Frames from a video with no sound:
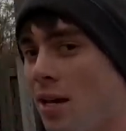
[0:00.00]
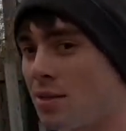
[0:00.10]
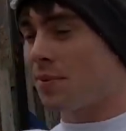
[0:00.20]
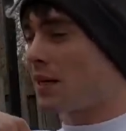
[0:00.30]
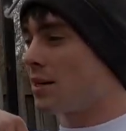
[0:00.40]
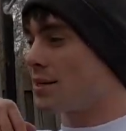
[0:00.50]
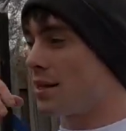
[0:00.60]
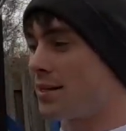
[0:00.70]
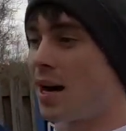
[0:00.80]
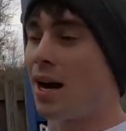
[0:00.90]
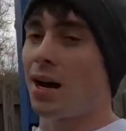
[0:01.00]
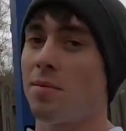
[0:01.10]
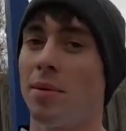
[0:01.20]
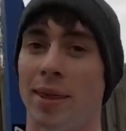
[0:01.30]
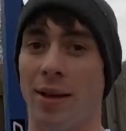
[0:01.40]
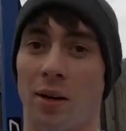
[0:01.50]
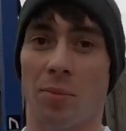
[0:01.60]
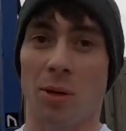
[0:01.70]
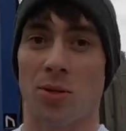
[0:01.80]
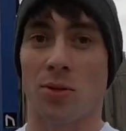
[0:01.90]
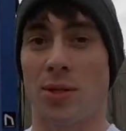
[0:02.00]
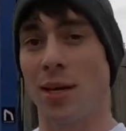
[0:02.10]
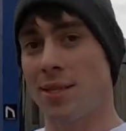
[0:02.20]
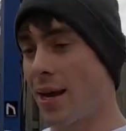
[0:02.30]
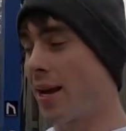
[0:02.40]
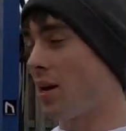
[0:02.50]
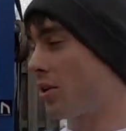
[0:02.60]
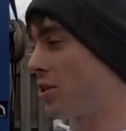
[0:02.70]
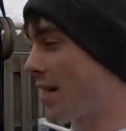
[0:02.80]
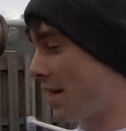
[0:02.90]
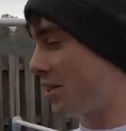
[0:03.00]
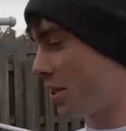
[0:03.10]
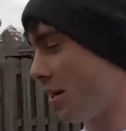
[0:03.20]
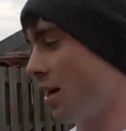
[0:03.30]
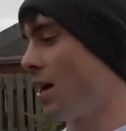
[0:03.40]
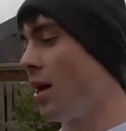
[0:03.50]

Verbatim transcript: is because the time that your muscles stay under tension